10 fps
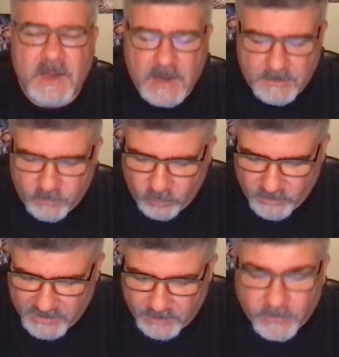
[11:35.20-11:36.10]
Um,
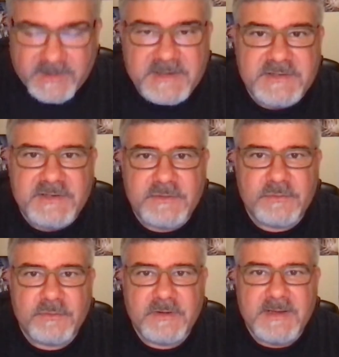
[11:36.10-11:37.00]
when I run into
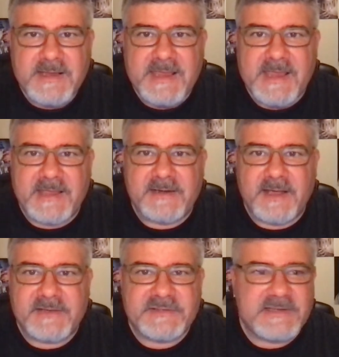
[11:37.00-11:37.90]
you, and
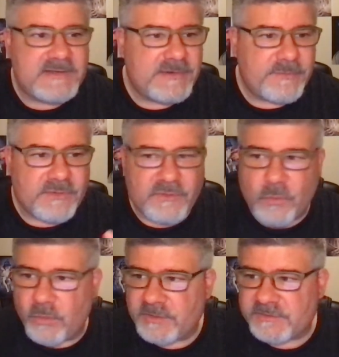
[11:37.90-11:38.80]
I see the different
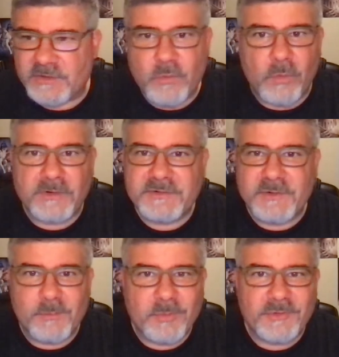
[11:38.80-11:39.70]
quirks and quirks of
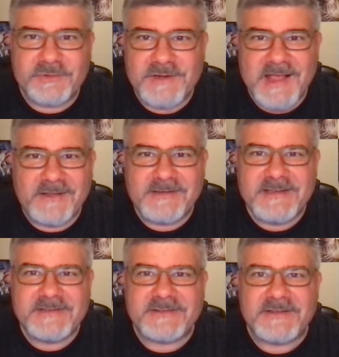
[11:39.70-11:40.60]
your
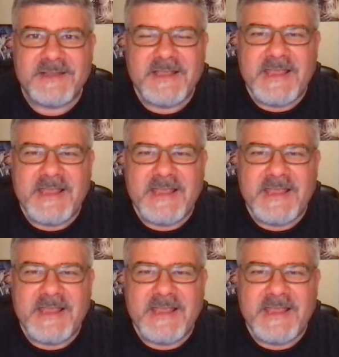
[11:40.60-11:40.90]
personalities and